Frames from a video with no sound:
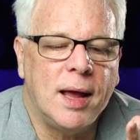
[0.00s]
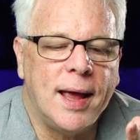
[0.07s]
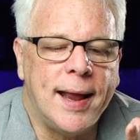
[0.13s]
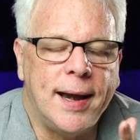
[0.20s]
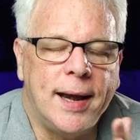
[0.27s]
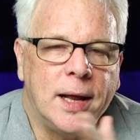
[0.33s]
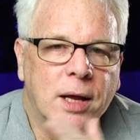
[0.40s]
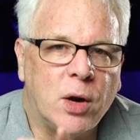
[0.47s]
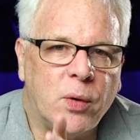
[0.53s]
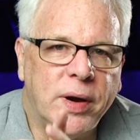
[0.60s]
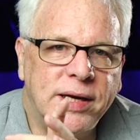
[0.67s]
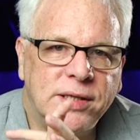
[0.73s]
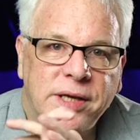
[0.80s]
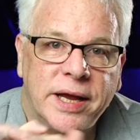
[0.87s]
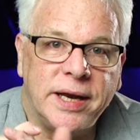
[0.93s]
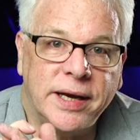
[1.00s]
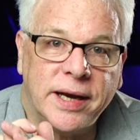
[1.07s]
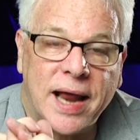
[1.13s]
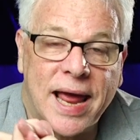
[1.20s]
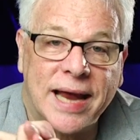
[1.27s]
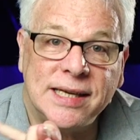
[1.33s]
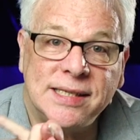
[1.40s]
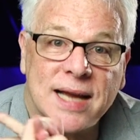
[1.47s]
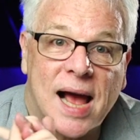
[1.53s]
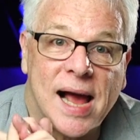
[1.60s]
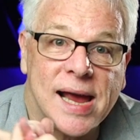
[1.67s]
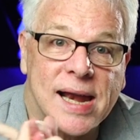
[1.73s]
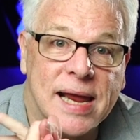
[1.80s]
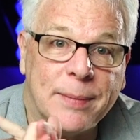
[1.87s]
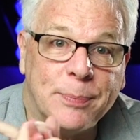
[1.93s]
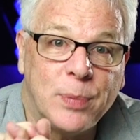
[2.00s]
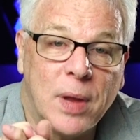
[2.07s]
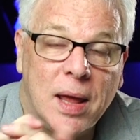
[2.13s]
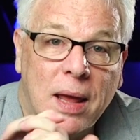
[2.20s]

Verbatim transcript: and an increase in anxiety.